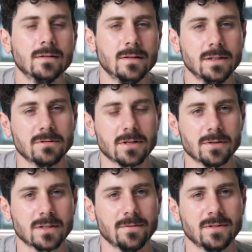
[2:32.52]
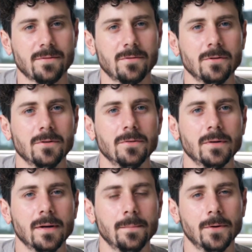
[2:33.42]
These results have several
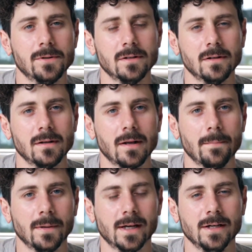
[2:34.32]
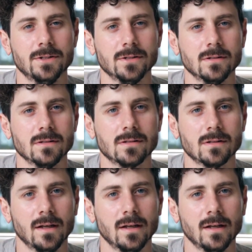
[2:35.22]
important implications.